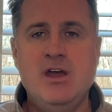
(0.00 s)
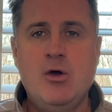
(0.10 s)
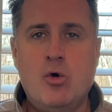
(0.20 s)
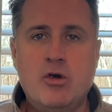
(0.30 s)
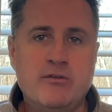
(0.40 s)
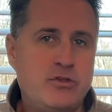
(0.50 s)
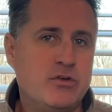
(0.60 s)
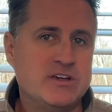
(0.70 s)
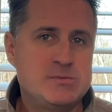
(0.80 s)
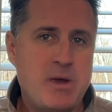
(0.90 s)
or if
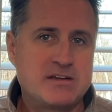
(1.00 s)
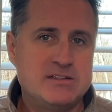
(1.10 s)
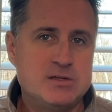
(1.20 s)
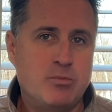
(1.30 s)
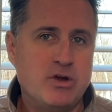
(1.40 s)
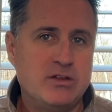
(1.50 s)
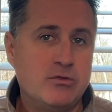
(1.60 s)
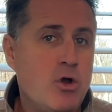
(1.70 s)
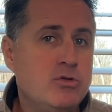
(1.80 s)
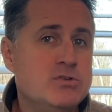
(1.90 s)
they're expected to bring
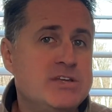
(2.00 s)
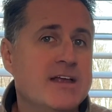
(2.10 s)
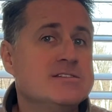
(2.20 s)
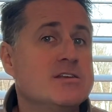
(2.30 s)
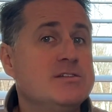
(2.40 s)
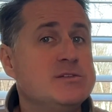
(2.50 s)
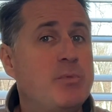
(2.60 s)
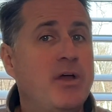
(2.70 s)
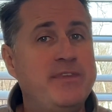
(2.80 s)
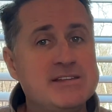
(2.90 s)
their own utensils,
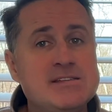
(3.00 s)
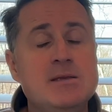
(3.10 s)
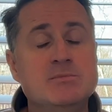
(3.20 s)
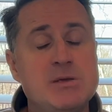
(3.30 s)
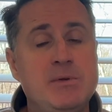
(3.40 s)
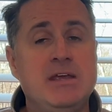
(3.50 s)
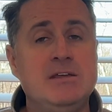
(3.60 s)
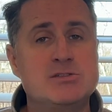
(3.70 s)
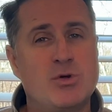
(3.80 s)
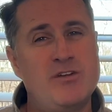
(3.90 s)
but this seemed to be
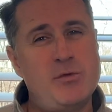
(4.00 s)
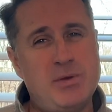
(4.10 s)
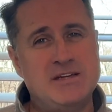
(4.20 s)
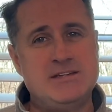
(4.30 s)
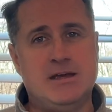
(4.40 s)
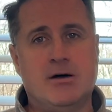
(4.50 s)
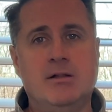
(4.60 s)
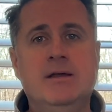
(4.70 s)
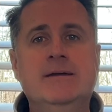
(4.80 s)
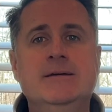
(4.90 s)
sort of a big
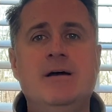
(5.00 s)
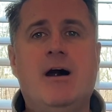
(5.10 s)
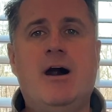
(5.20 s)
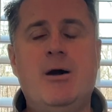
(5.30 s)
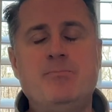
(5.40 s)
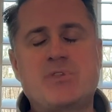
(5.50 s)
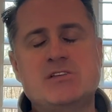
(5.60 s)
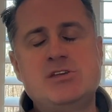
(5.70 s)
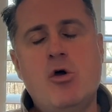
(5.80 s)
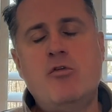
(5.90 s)
deal.
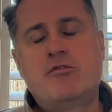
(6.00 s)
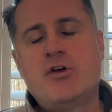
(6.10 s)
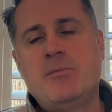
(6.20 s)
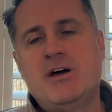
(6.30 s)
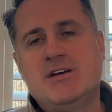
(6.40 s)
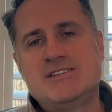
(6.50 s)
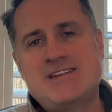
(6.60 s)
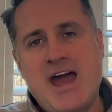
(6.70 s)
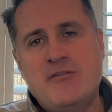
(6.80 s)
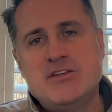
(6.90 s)
So from a
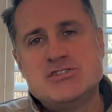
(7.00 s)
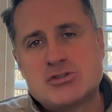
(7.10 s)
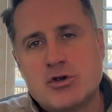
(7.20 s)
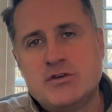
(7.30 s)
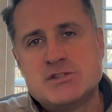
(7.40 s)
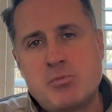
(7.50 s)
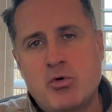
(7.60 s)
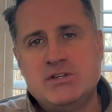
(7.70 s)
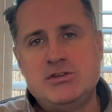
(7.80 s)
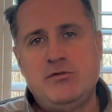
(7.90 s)
staff and service point of